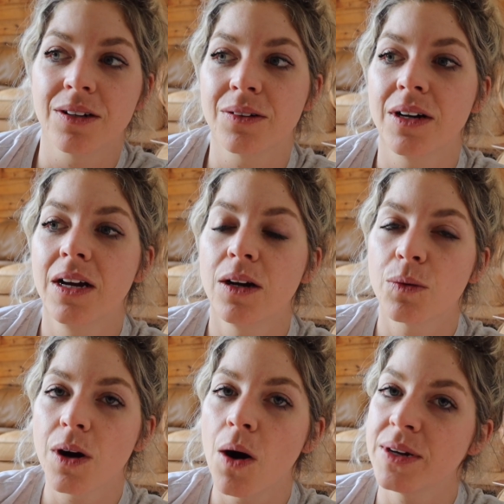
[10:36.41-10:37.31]
So
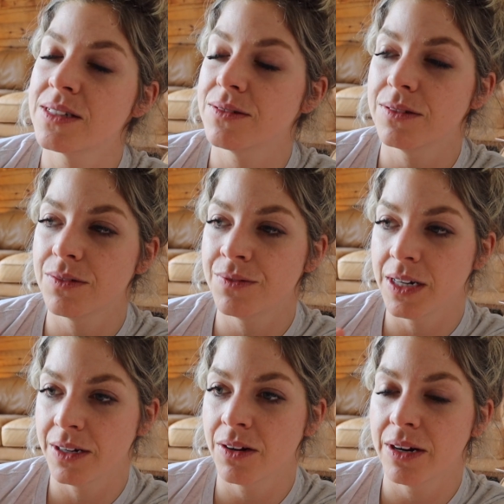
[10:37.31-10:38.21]
we're always
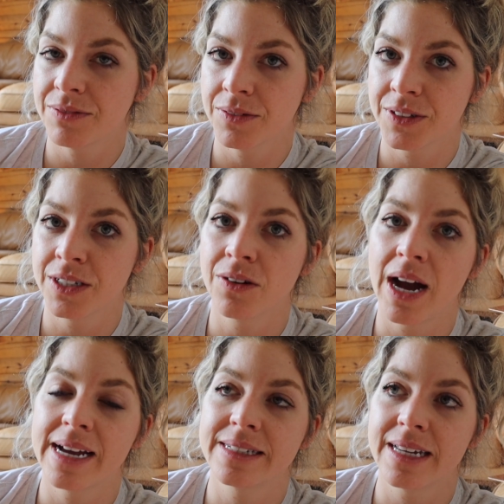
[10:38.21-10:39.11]
very grateful for you
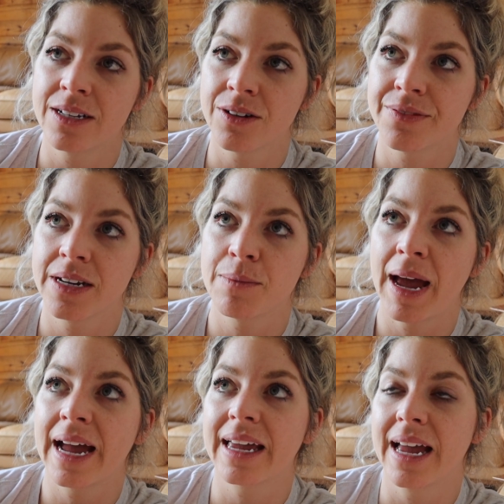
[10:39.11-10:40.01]
guys and your
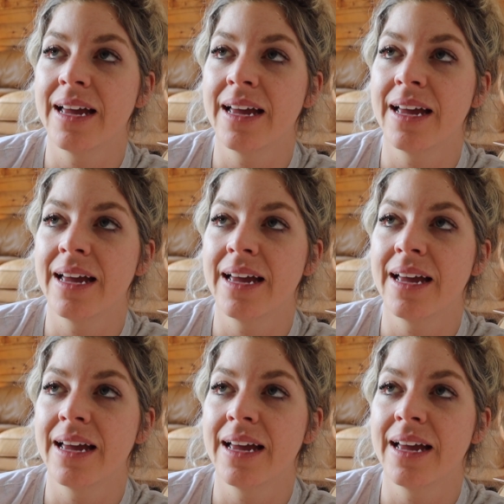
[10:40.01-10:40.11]
feedback.